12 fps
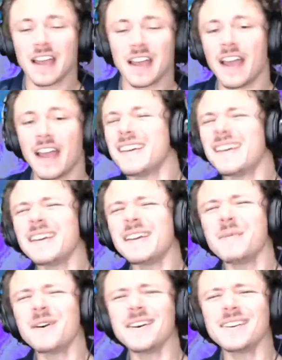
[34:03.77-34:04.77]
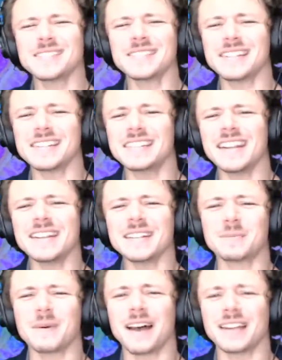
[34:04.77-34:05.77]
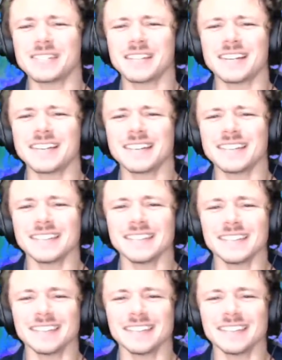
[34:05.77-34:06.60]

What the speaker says: He was the dishwasher,